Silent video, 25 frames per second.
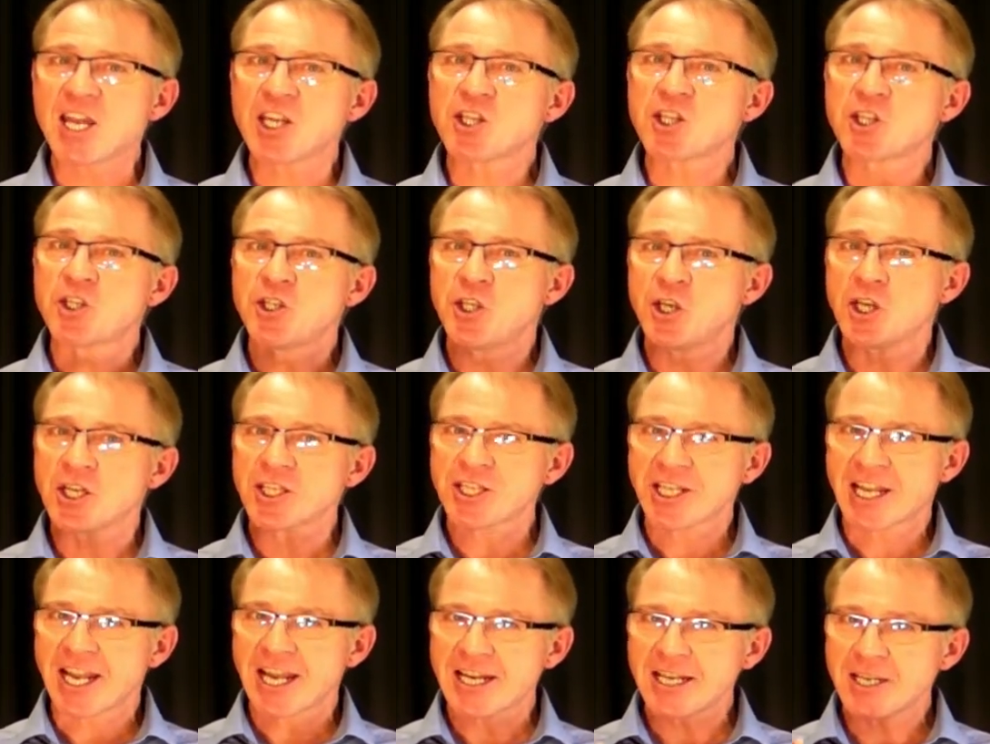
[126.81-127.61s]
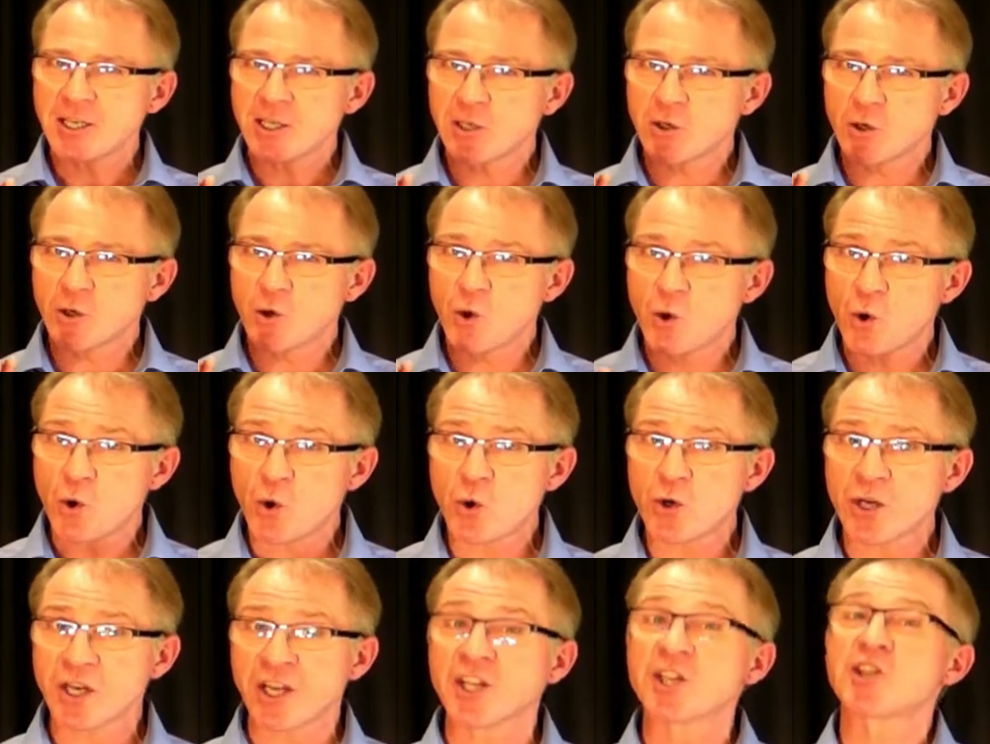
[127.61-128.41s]
It's just getting your
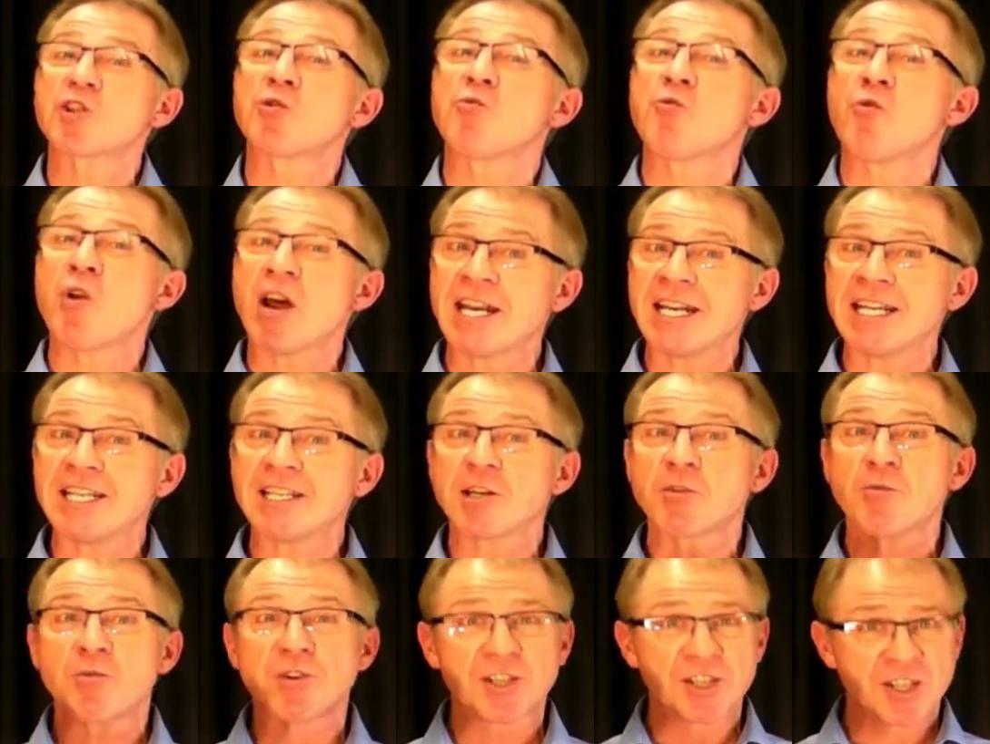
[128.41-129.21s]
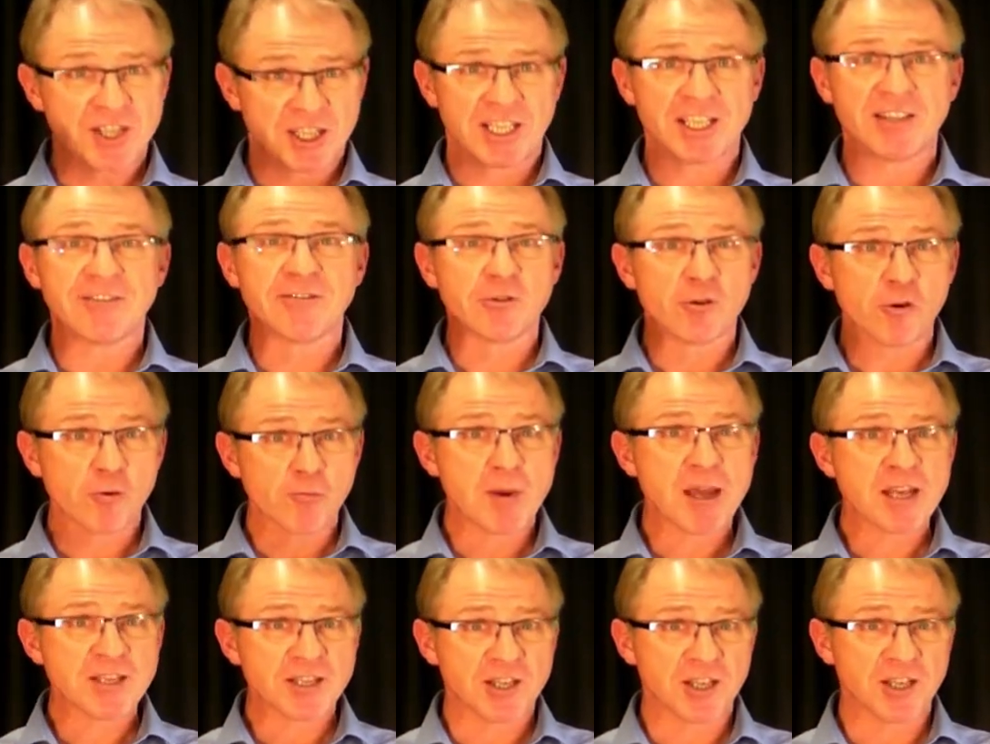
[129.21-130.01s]
audience ready to receive
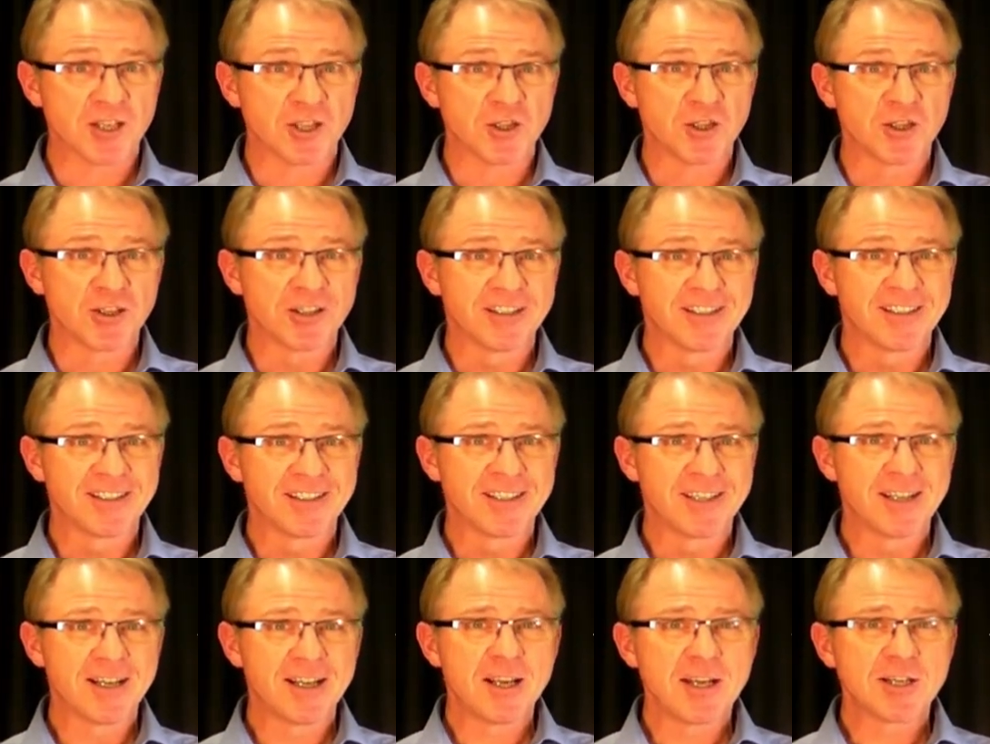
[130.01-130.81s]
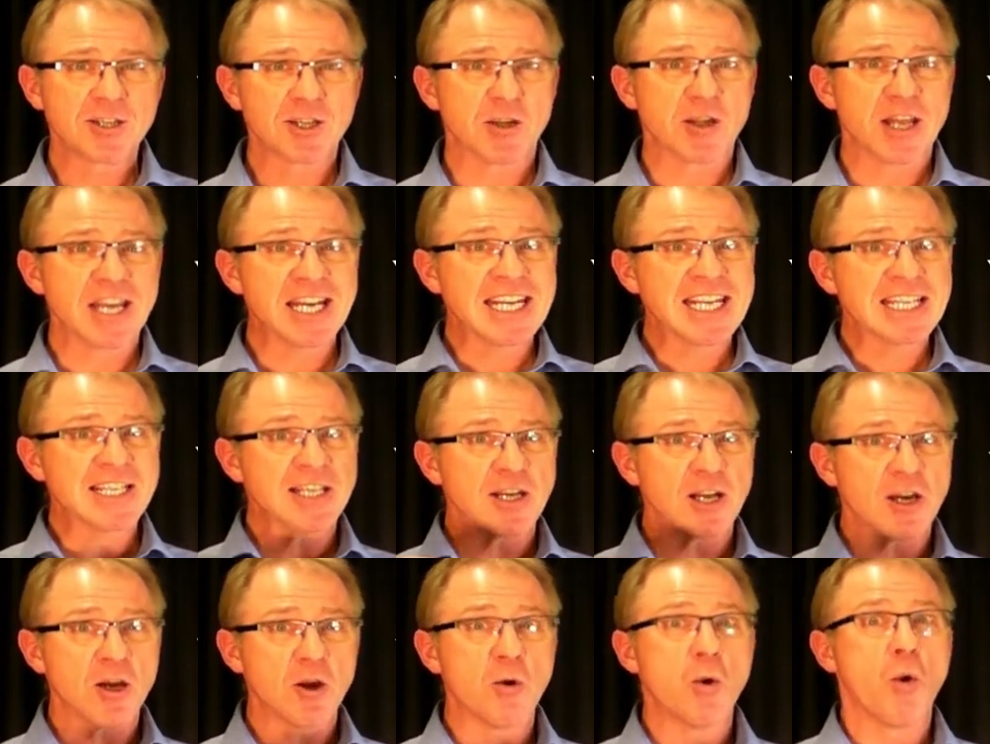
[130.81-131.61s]
your message. So they
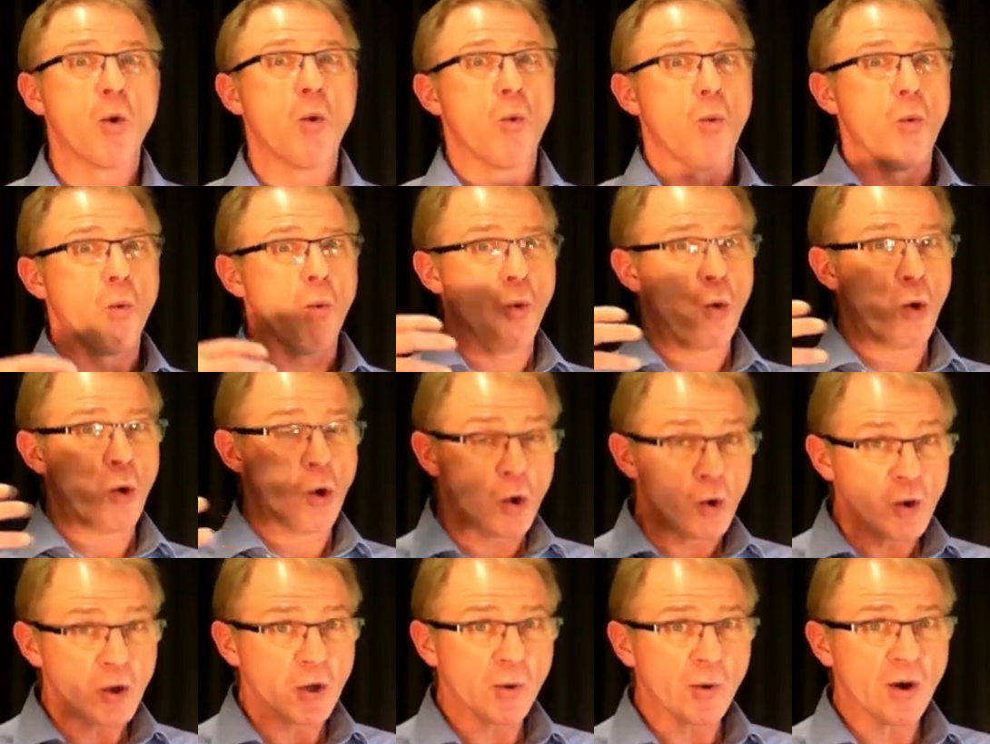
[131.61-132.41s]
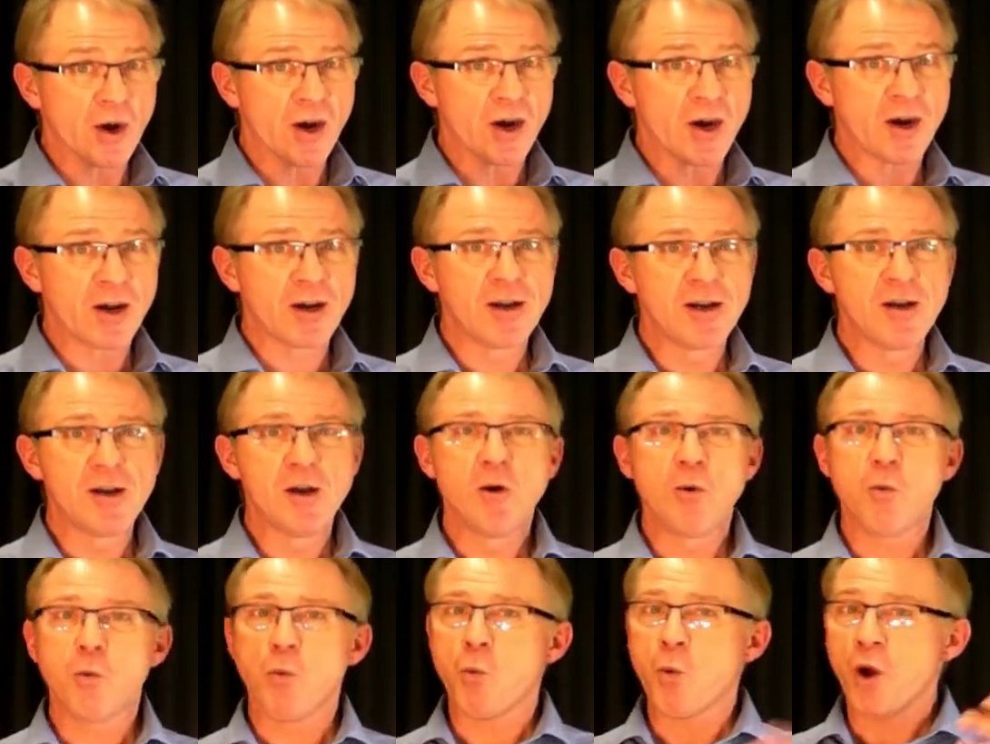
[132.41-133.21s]
need to know who you are,
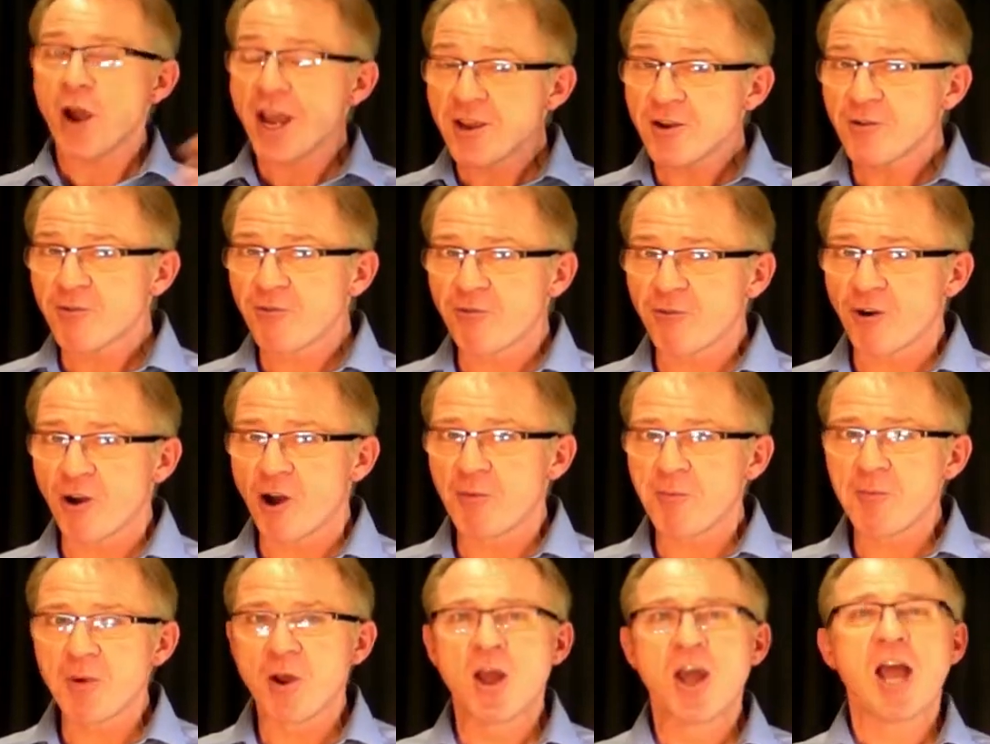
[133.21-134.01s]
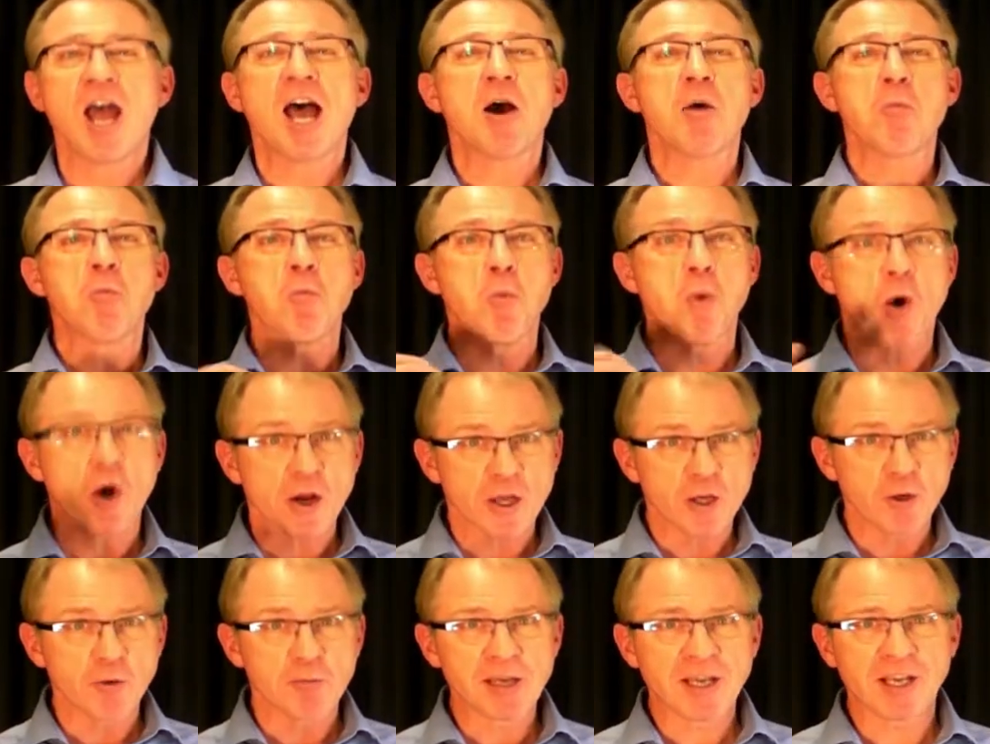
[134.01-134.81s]
where you're from, and
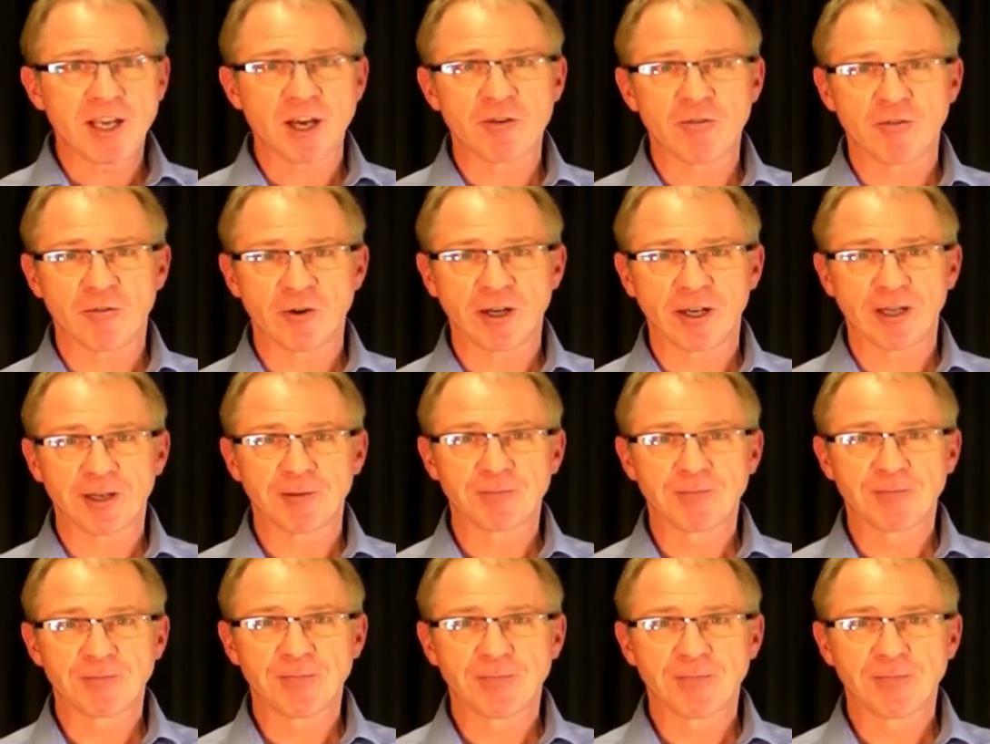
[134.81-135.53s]
what you'll be covering.